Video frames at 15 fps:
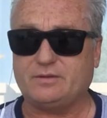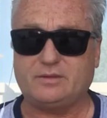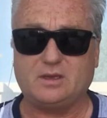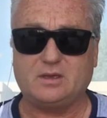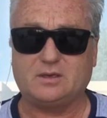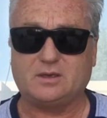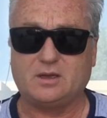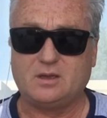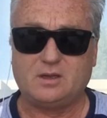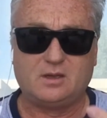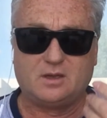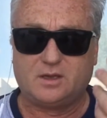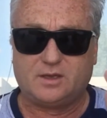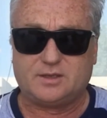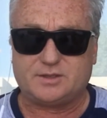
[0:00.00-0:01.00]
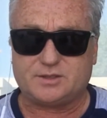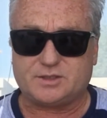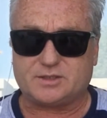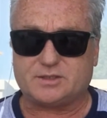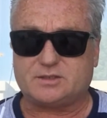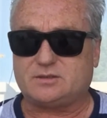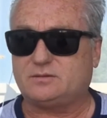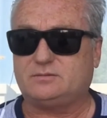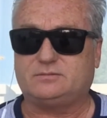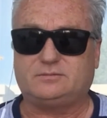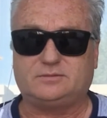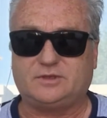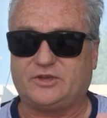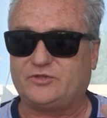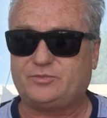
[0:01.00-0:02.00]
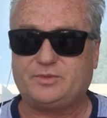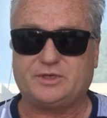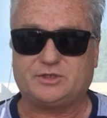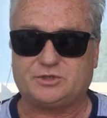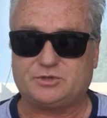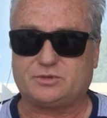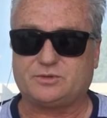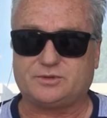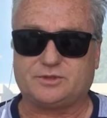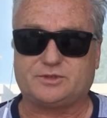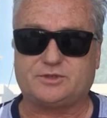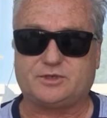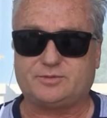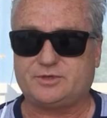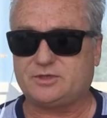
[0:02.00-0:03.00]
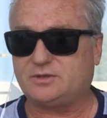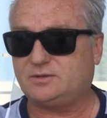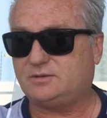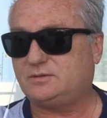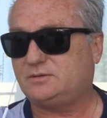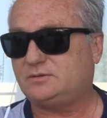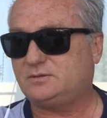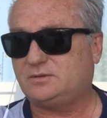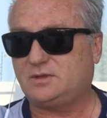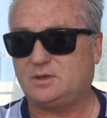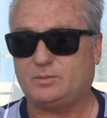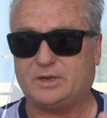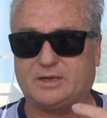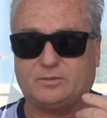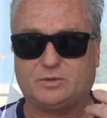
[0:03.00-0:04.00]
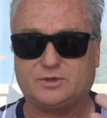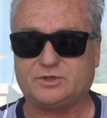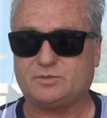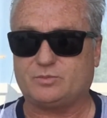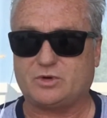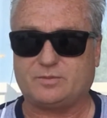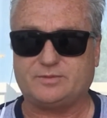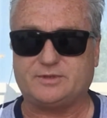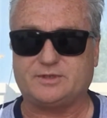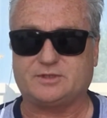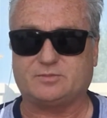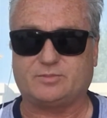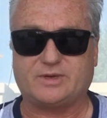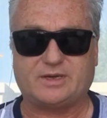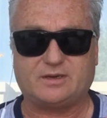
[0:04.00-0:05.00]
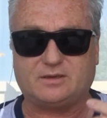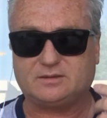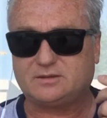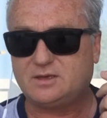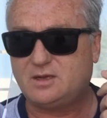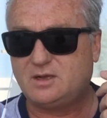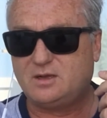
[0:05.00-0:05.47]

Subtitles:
Then just give me a short description about what your property is about,